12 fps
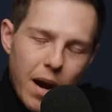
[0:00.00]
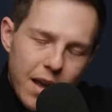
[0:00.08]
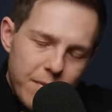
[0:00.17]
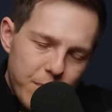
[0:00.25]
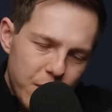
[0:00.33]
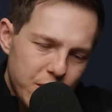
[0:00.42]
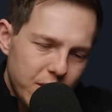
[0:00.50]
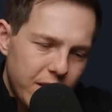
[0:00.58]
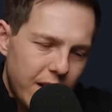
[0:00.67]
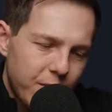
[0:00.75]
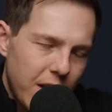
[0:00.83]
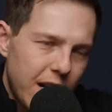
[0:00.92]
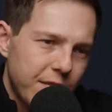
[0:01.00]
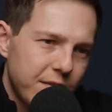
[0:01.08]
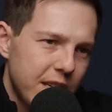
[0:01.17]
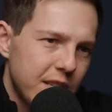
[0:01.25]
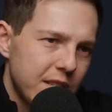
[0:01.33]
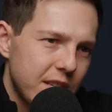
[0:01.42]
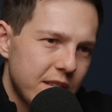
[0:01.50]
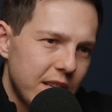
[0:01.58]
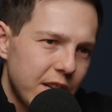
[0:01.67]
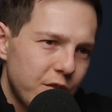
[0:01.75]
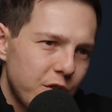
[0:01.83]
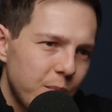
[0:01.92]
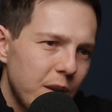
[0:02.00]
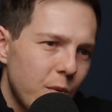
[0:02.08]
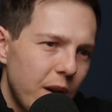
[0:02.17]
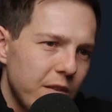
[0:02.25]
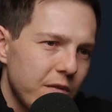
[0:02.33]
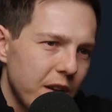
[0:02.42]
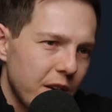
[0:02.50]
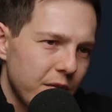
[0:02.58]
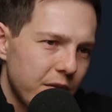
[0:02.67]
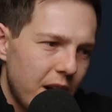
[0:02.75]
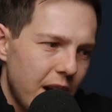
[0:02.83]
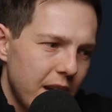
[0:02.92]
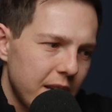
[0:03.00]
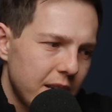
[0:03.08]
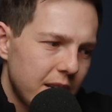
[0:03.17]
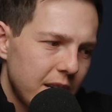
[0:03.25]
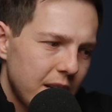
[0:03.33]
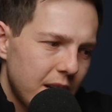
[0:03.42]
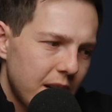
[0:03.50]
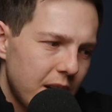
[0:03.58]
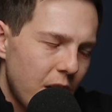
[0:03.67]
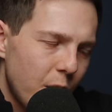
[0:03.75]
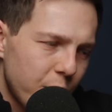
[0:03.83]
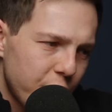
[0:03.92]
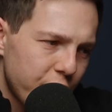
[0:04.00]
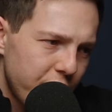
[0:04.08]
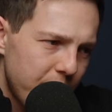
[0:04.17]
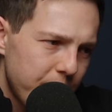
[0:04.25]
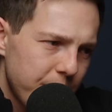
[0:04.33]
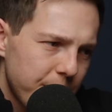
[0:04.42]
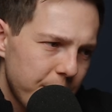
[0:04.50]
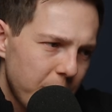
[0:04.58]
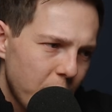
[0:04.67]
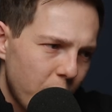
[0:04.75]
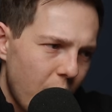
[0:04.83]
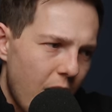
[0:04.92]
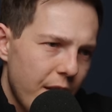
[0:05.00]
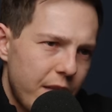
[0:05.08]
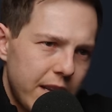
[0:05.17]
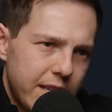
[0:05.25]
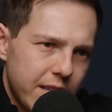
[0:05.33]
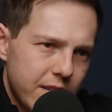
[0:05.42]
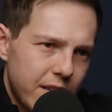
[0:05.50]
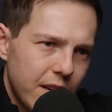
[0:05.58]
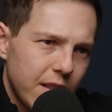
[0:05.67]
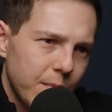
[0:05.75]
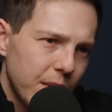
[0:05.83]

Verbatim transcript: my personal thought for NFTs is that it should be a way to verify ownership or authenticity on the